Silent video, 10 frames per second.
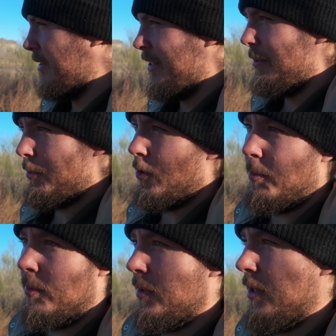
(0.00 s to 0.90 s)
same
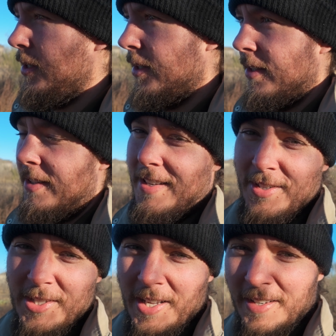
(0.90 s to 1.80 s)
group,
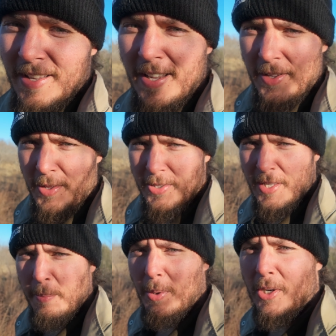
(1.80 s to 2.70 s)
there's
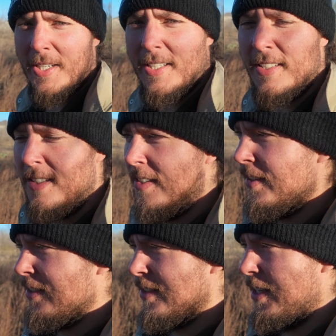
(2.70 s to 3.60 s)
that bark again.
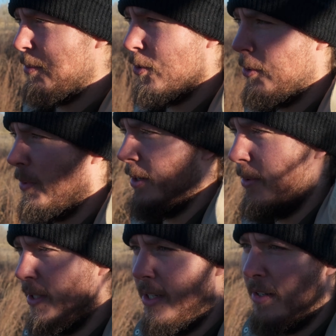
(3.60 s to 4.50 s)
Same group that
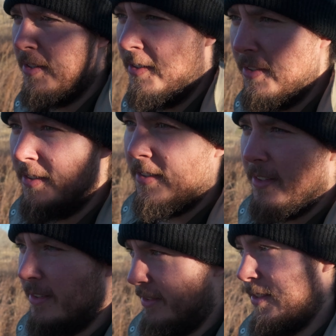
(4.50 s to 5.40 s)
was here,
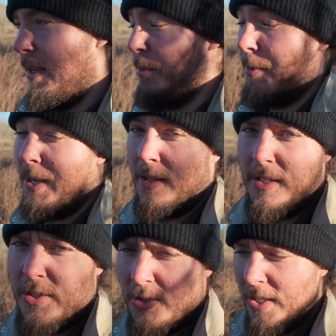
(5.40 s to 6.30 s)
same spot
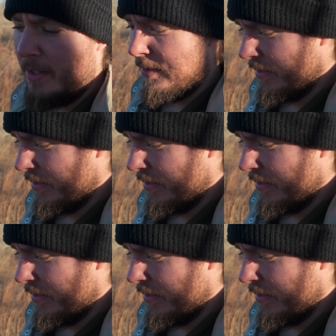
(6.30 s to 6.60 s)
yesterday.